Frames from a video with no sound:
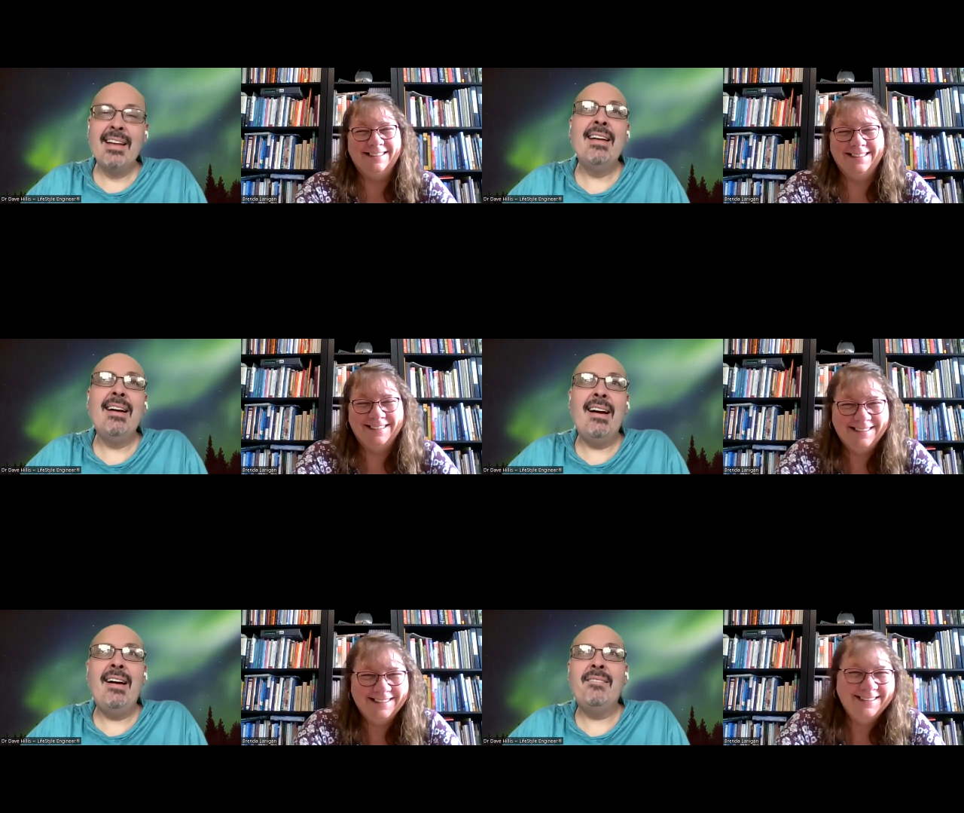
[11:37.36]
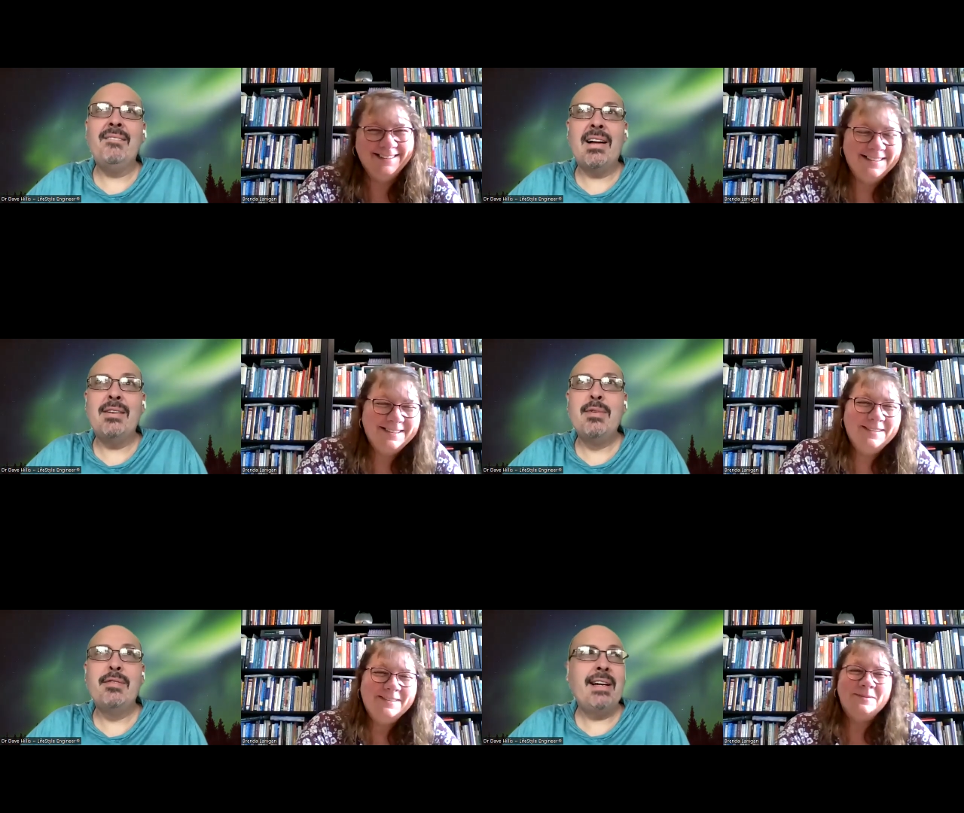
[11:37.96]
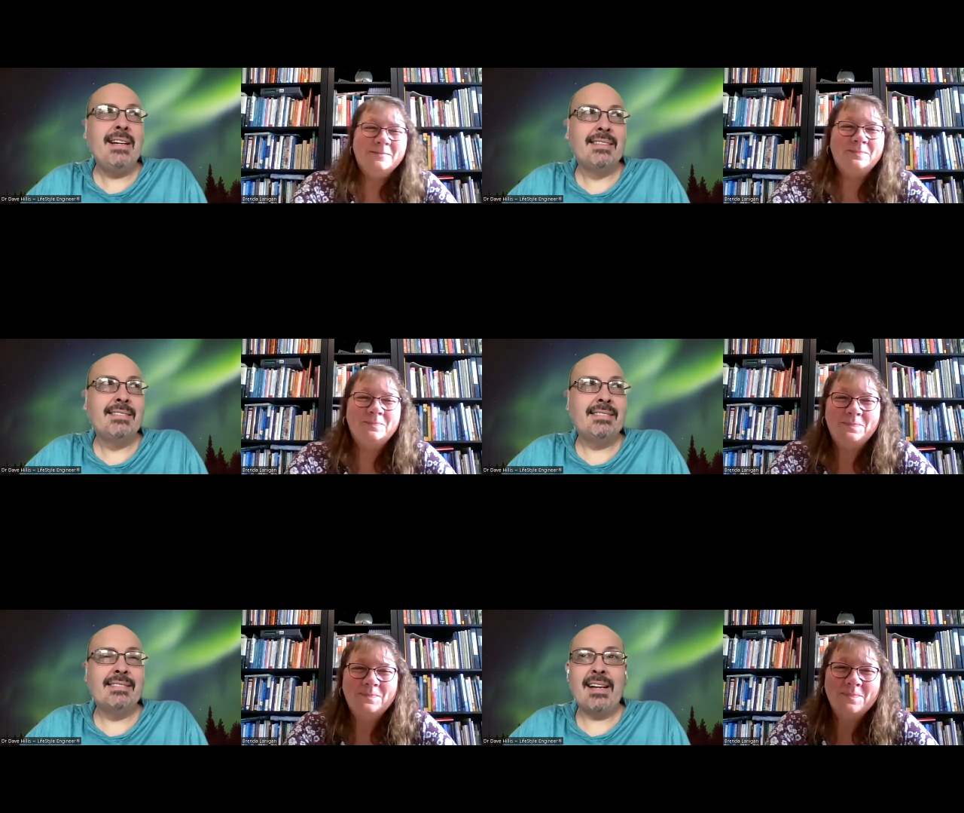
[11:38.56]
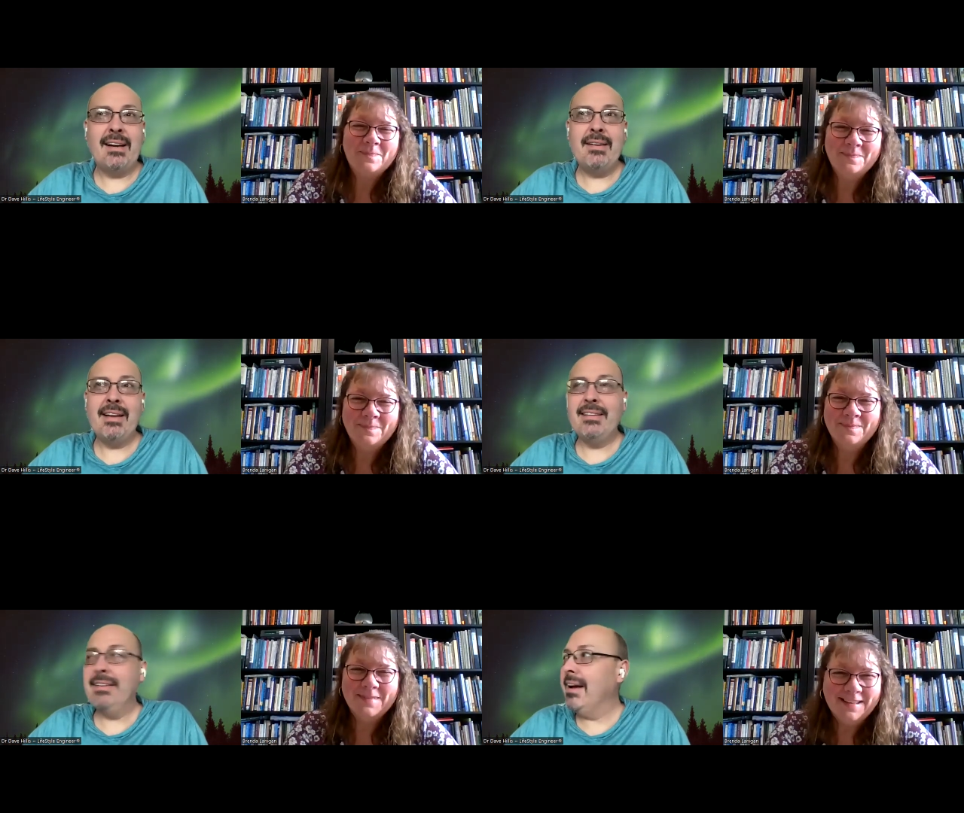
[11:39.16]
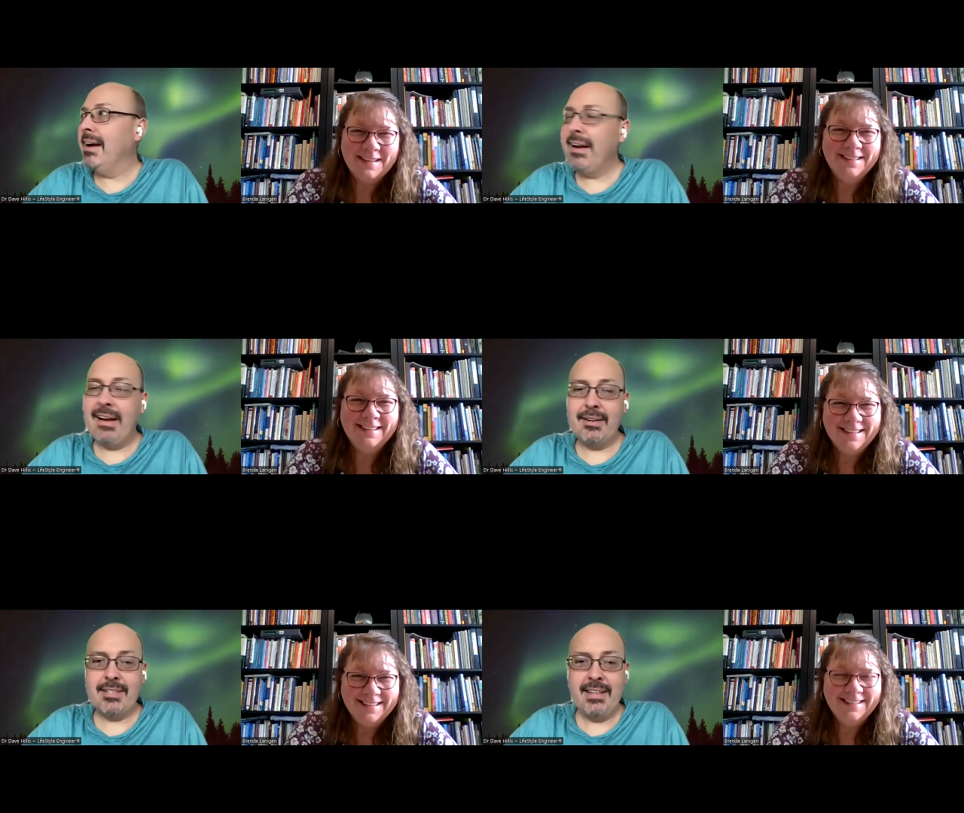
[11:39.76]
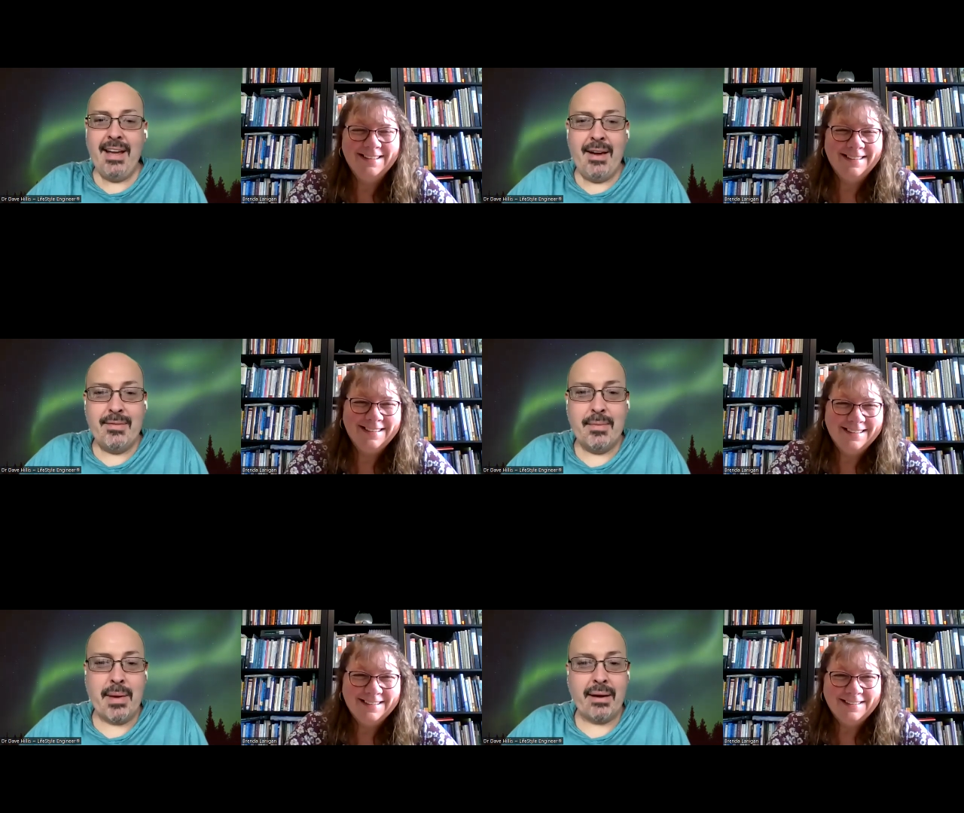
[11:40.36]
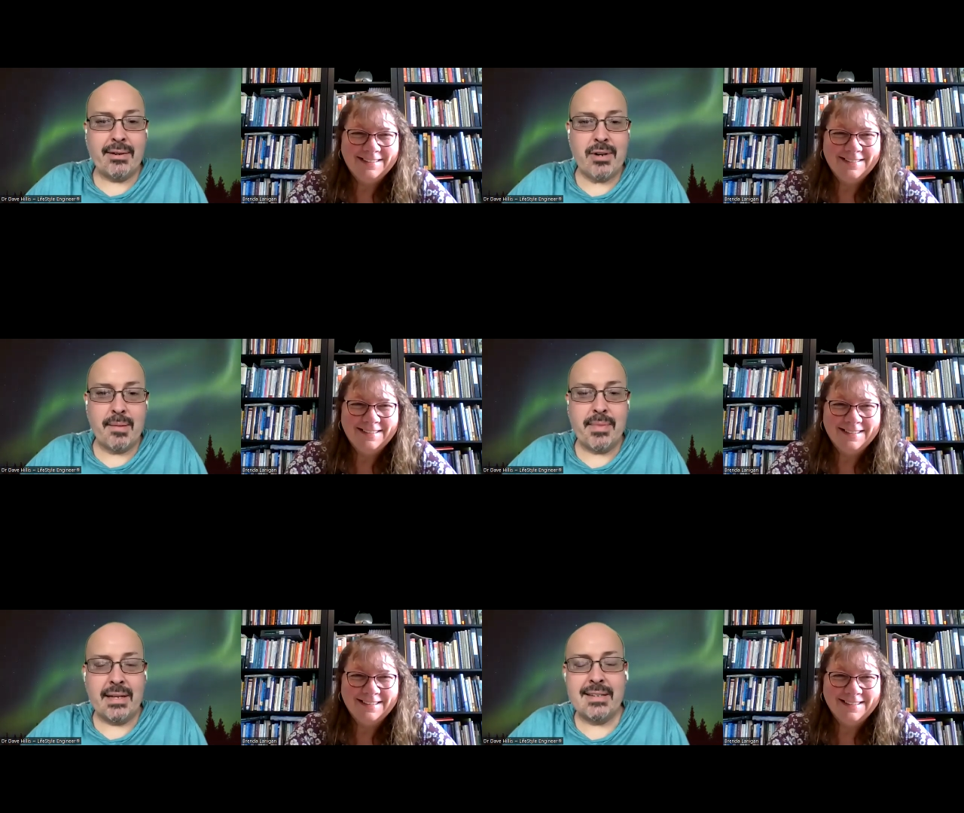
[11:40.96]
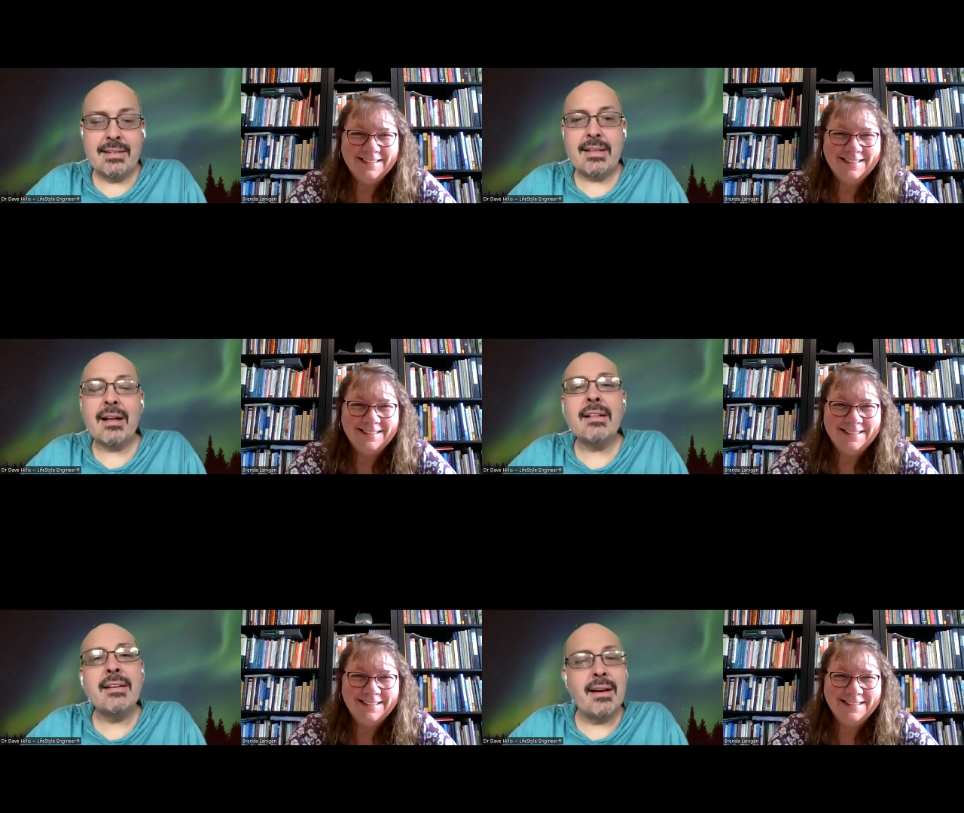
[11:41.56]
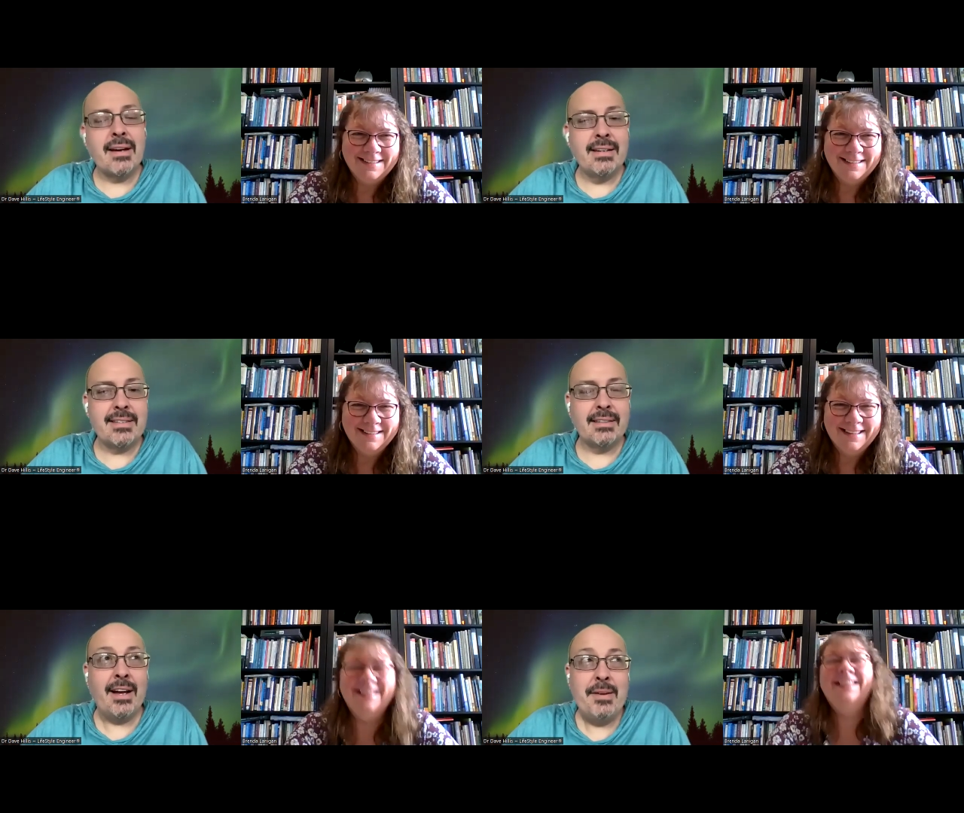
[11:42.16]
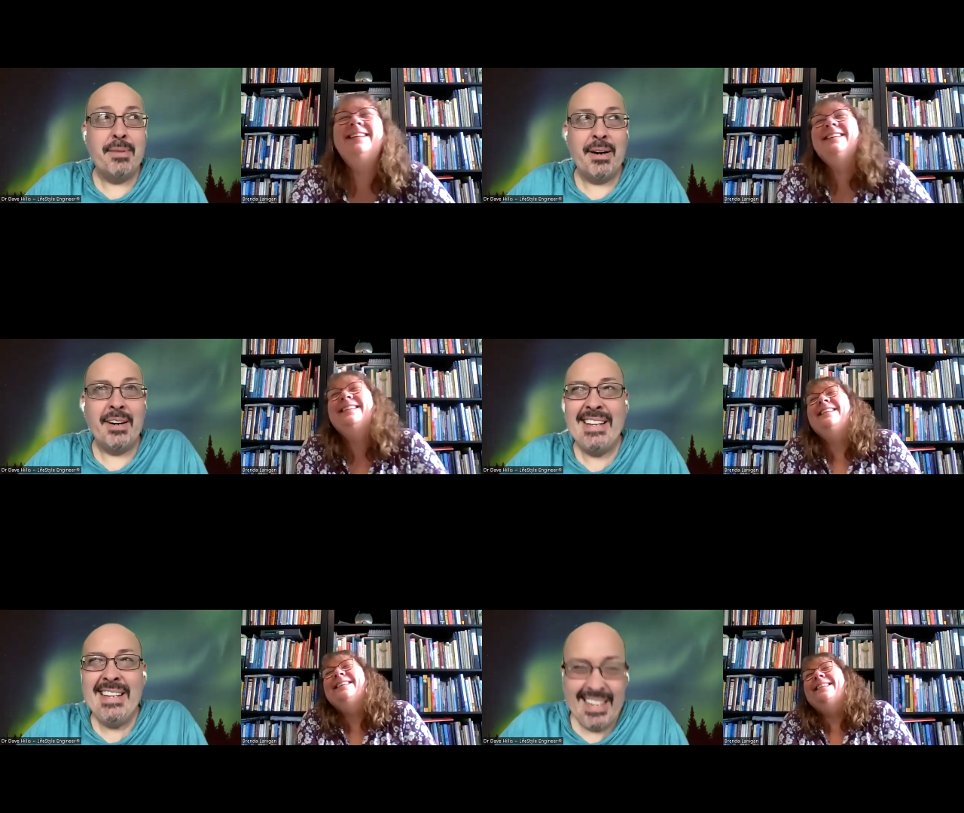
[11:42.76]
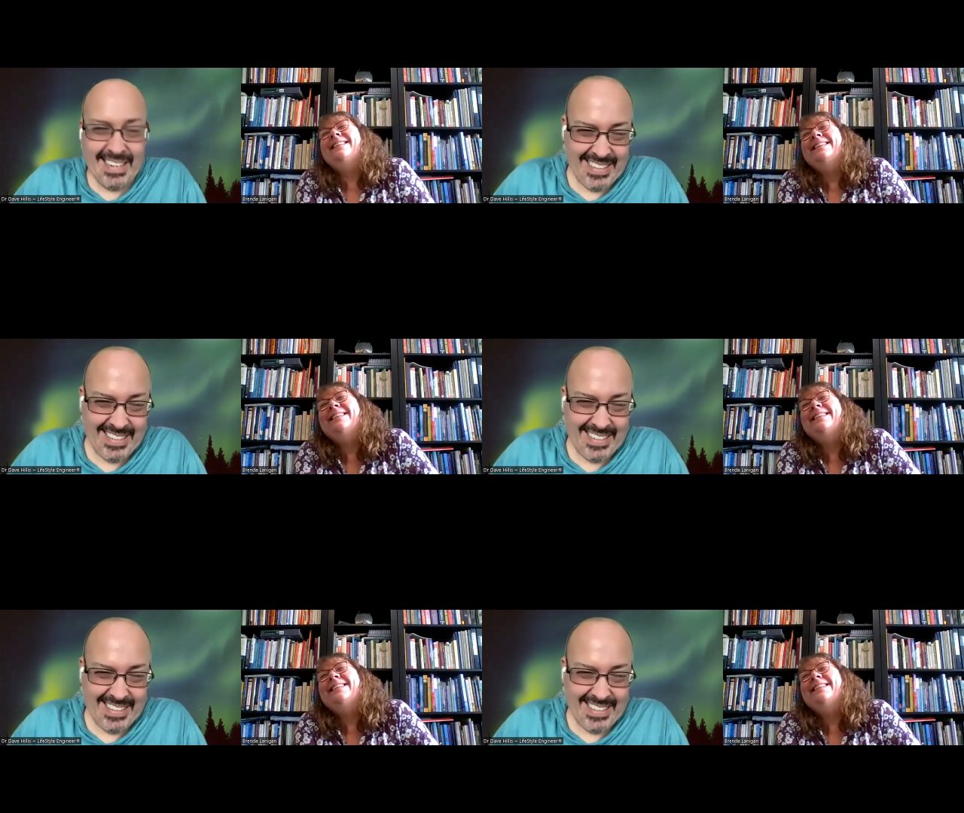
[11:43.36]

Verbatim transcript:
Speaker 1: yeah, um, I'm a fan. Uh, and hmm. I actually have a backdrop that's exactly that. It's a library